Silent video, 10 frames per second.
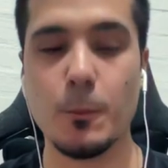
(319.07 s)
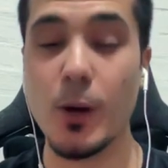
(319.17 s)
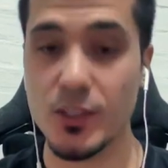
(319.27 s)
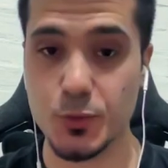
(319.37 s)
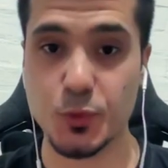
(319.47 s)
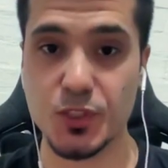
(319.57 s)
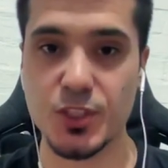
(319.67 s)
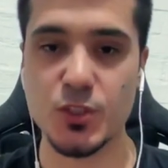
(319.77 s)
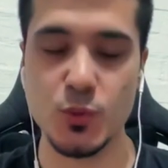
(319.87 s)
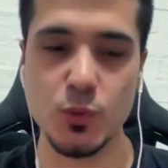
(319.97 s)
Postgres
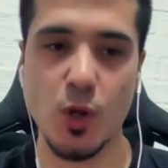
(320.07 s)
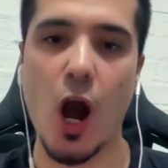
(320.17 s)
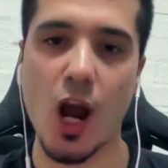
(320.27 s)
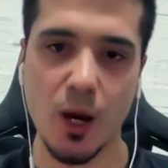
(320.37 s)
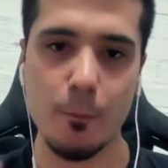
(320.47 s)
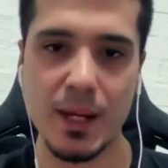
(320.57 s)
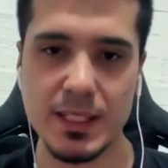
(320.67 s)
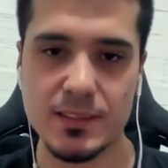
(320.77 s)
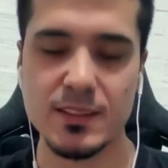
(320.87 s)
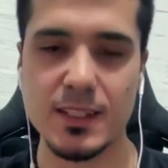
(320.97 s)
to
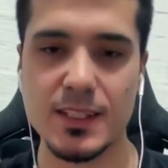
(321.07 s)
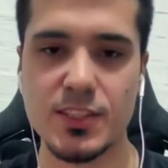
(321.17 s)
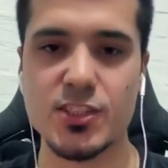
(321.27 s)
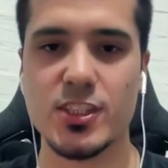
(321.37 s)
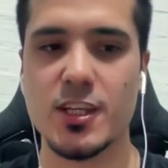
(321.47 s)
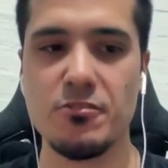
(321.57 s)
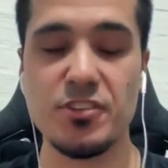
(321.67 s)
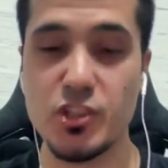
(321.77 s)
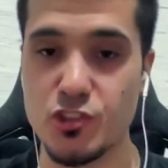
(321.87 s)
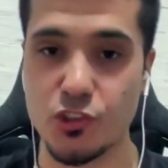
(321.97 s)
augment its
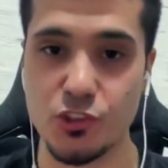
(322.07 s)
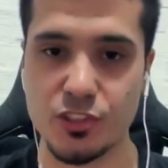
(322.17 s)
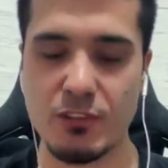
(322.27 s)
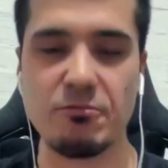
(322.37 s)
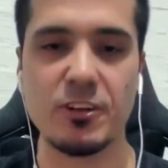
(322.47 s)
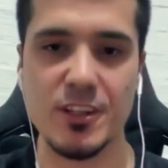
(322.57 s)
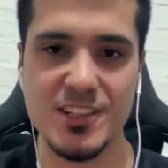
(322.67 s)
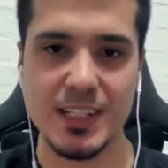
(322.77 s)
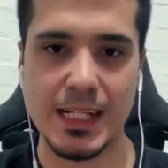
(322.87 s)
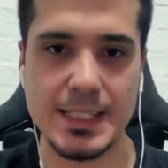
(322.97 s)
features and
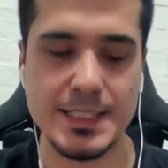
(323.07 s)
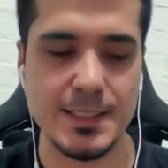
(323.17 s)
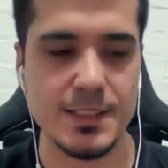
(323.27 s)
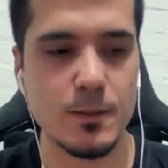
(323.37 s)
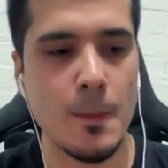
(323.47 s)
functionalities.